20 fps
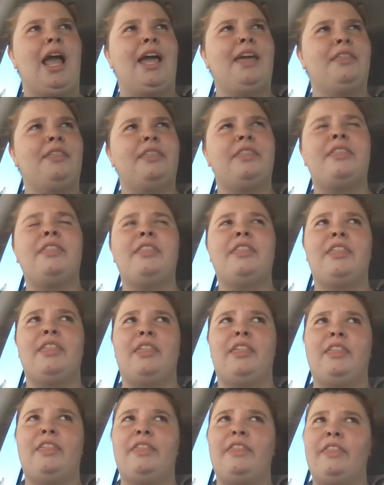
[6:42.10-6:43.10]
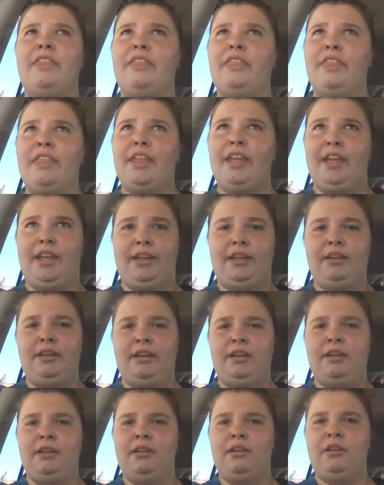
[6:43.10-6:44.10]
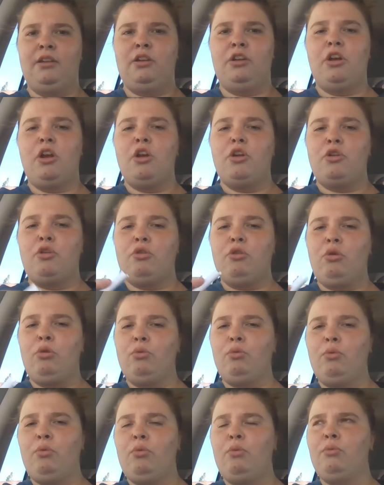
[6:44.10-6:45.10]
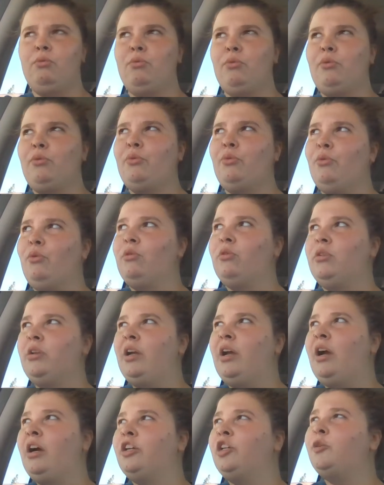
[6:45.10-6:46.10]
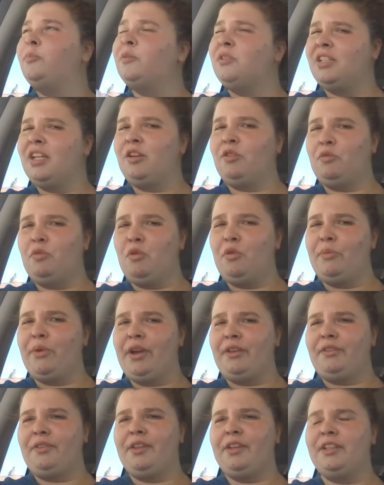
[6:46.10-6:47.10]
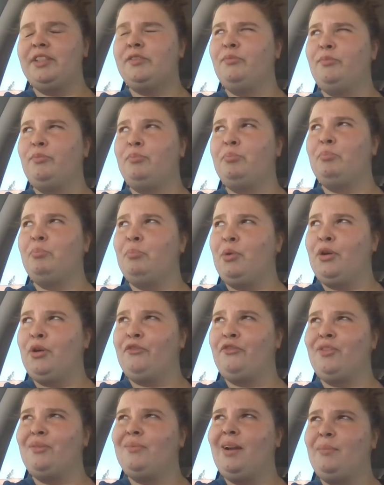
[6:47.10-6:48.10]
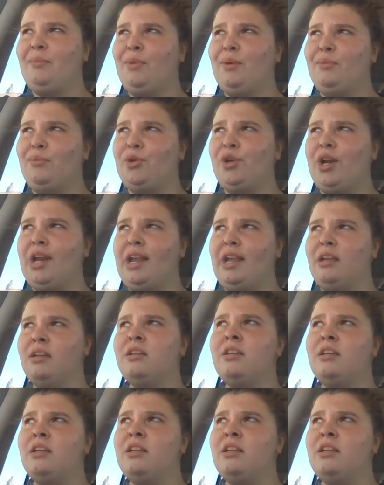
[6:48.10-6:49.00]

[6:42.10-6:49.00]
I th- think, don't 100% quote me on this, but from my memory,